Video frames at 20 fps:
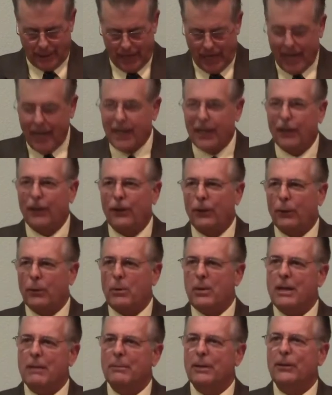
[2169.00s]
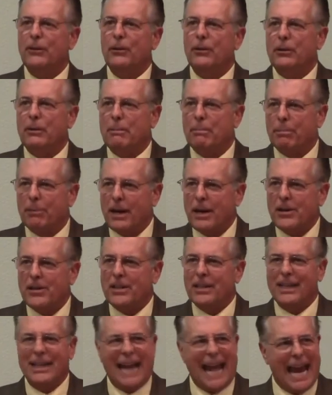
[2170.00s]
And it threw him into
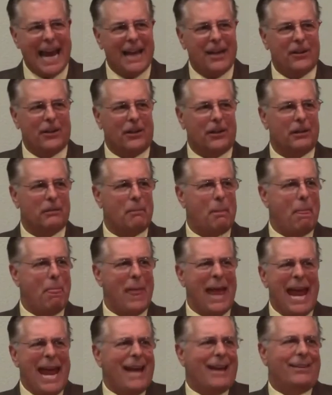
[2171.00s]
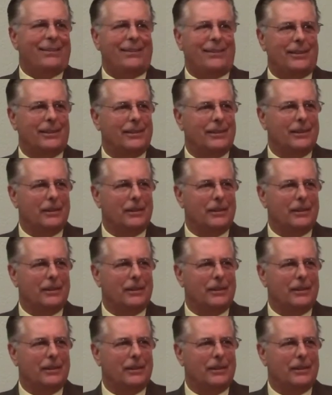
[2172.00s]
depression and anger and angst.